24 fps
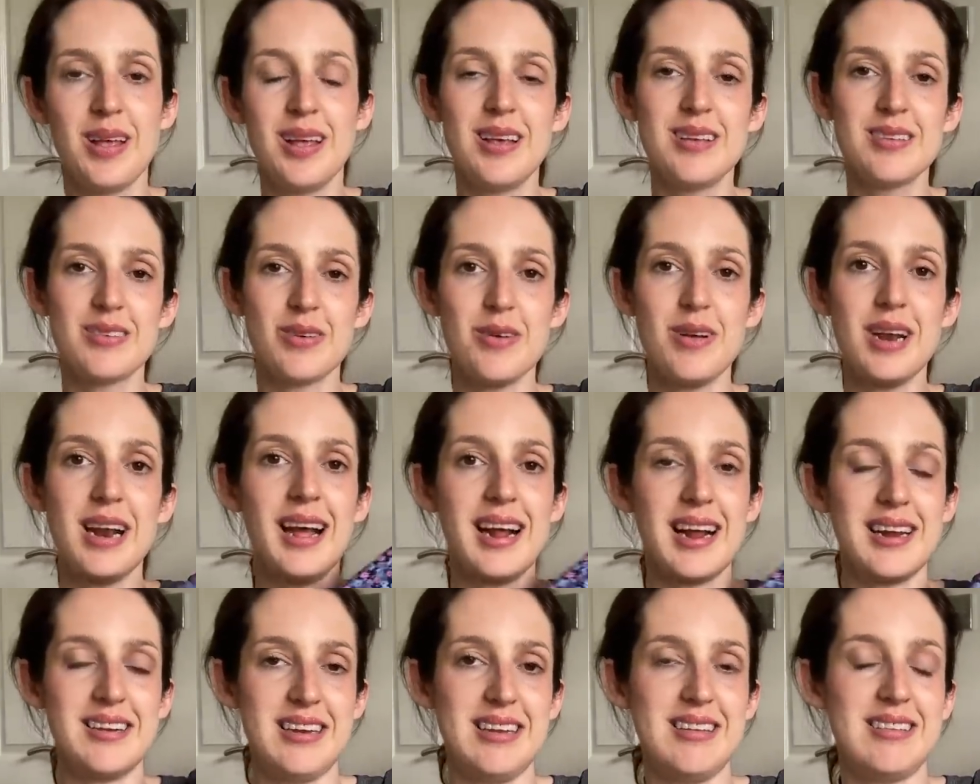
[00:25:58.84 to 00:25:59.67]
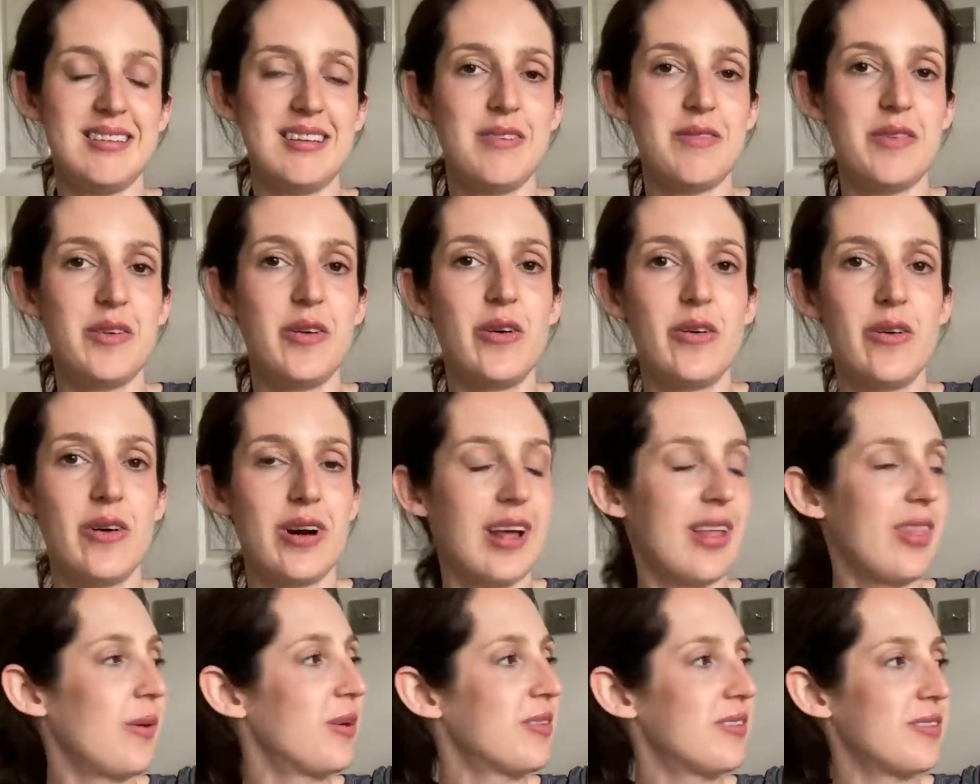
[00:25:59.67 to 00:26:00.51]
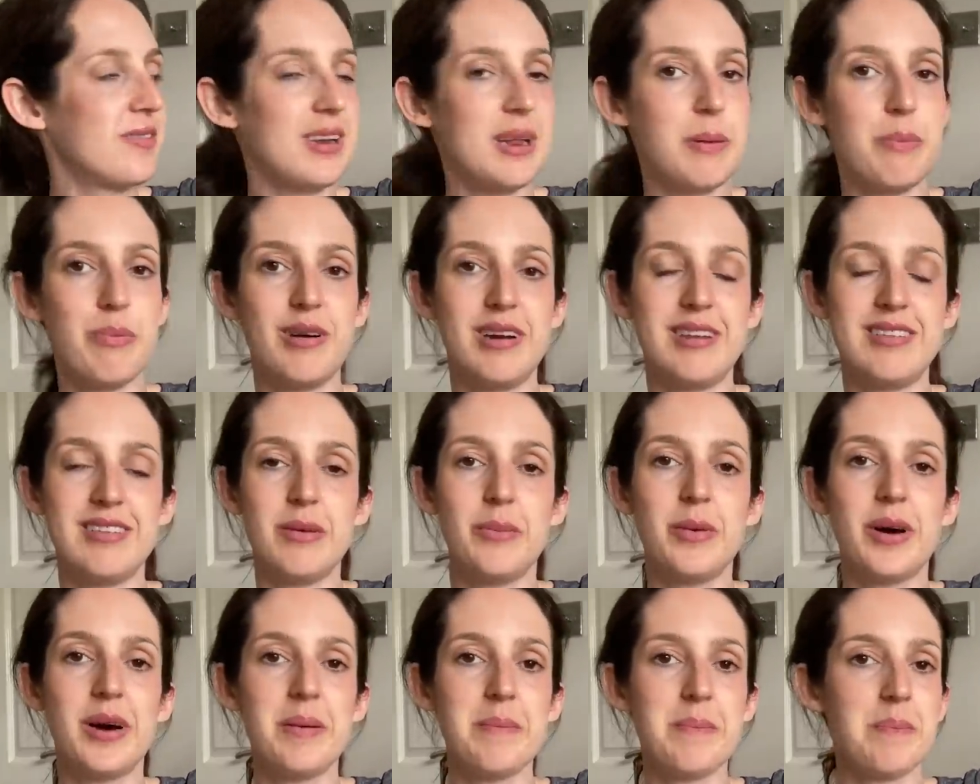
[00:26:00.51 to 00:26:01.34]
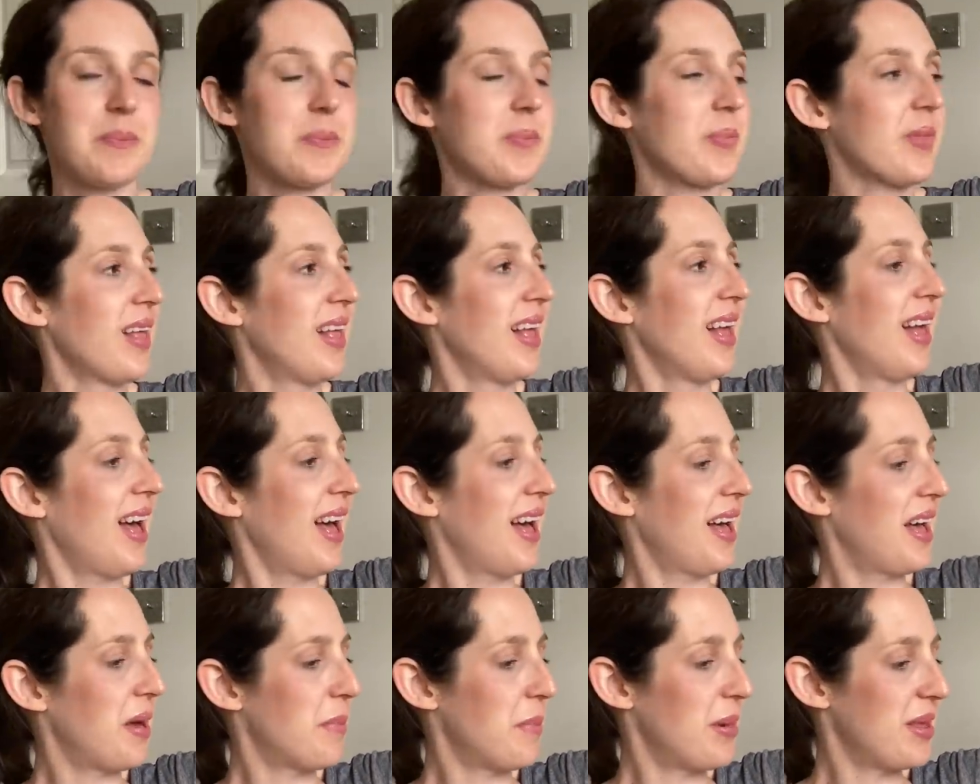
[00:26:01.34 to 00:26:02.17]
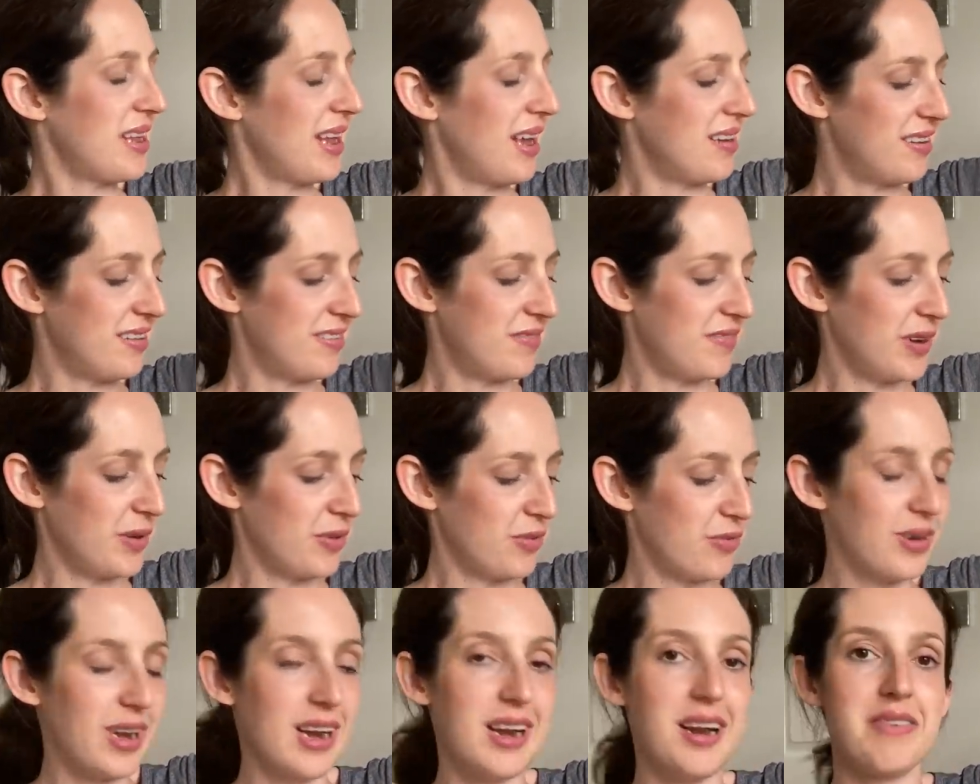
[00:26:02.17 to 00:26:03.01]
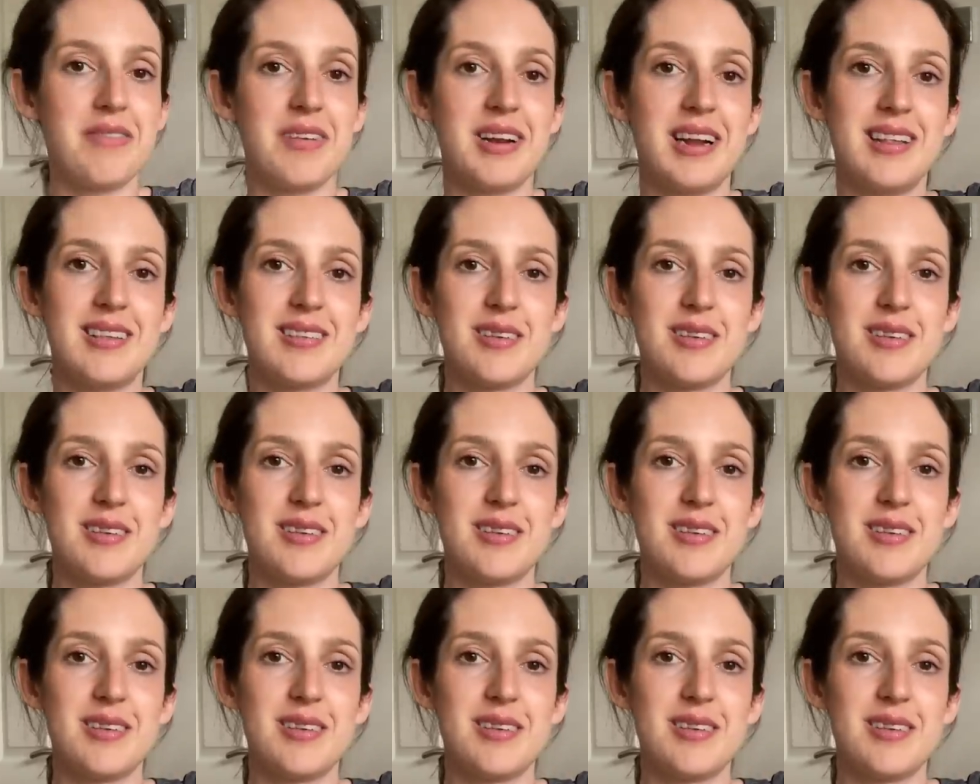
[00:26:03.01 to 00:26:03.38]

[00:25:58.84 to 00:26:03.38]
So I really like a ditzy floral. I thought it was a really pretty one. Um, and yeah, it just feels really lovely and